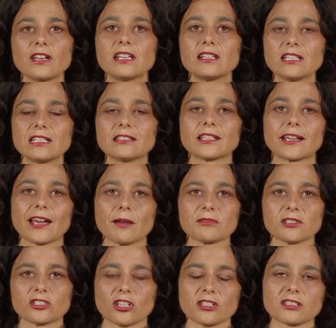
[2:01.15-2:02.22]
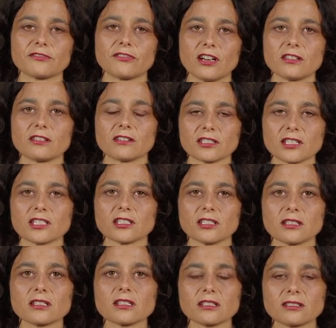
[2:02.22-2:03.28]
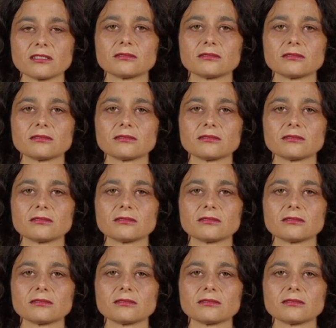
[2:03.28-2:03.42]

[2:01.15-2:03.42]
They need the gap to justify their existence.